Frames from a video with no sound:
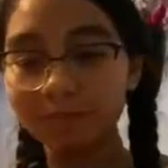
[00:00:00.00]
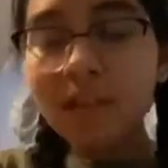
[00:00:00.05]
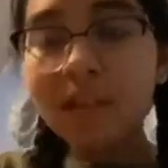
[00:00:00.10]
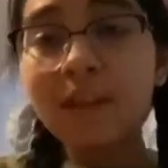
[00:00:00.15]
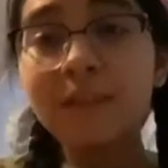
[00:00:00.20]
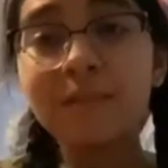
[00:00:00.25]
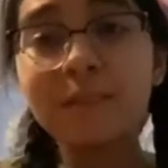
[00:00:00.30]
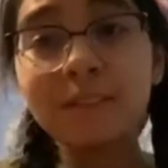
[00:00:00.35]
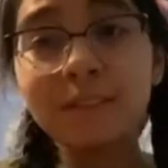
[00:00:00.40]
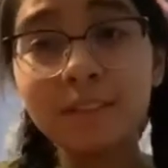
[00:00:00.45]

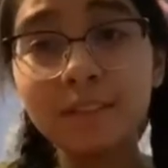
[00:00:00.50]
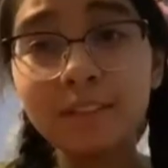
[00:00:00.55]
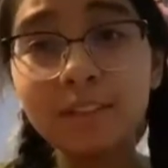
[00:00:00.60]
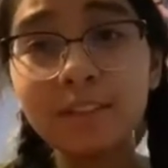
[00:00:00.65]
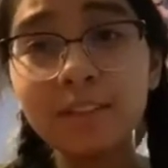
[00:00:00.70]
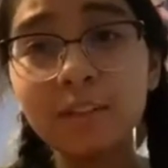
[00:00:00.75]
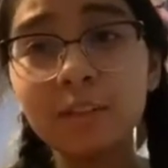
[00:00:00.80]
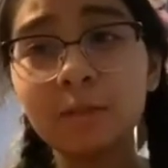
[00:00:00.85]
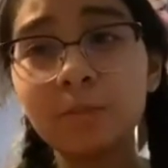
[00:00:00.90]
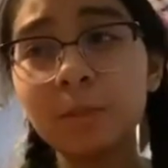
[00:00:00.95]
And one thing to
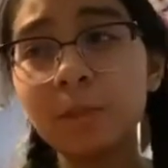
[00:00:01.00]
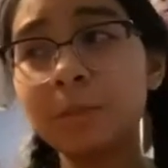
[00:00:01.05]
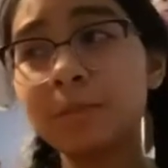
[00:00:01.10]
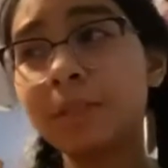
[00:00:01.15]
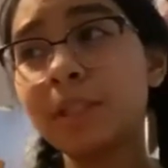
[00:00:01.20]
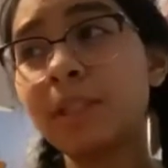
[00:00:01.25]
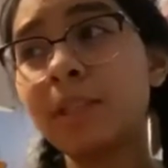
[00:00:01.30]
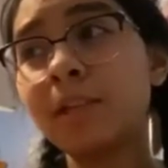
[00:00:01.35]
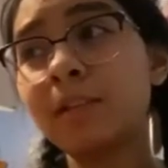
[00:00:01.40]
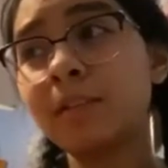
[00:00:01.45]
know about
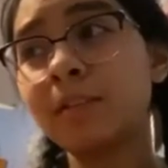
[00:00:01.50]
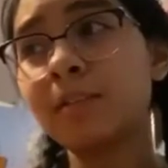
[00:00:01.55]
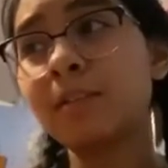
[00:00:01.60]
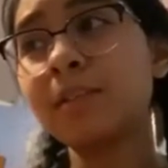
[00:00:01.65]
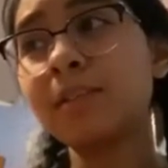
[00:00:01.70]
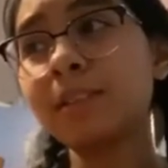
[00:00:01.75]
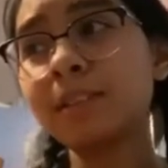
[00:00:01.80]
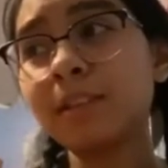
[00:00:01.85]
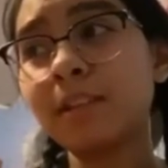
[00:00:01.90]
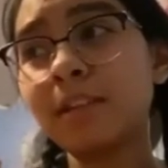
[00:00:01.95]
me, I
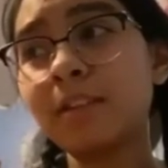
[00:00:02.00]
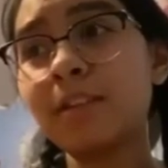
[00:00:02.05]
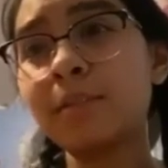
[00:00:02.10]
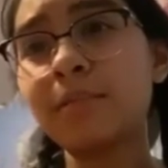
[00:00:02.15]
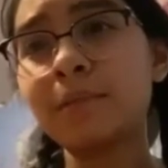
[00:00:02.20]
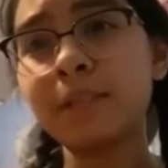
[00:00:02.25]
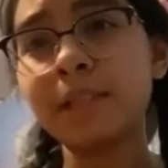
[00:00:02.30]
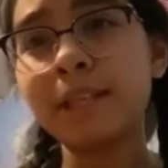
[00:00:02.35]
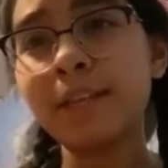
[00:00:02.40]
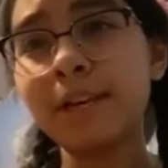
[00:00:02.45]
always carry
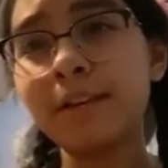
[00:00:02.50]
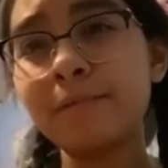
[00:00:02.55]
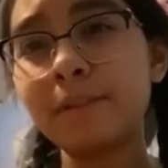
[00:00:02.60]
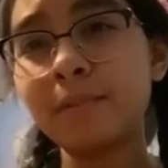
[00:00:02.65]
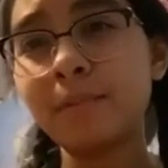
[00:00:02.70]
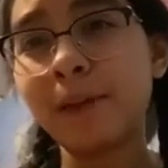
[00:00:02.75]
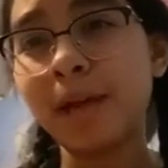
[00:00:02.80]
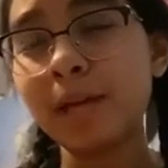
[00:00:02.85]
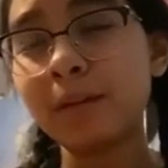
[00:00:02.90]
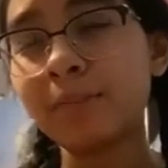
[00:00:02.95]
really heavy
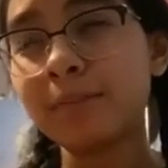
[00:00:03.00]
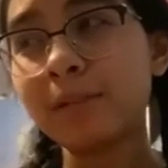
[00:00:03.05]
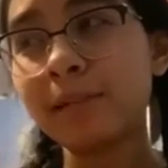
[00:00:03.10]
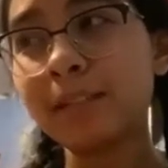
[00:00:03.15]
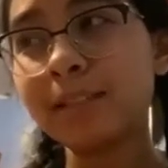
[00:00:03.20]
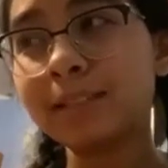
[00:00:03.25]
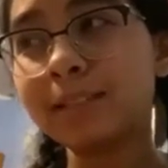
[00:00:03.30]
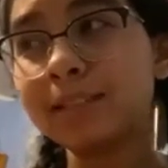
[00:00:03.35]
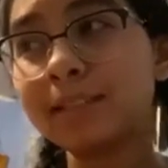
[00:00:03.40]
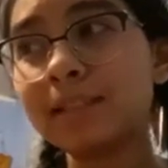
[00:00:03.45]

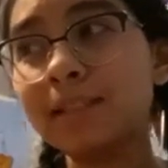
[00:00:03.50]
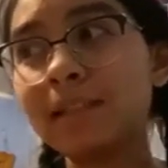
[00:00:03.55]
backpacks.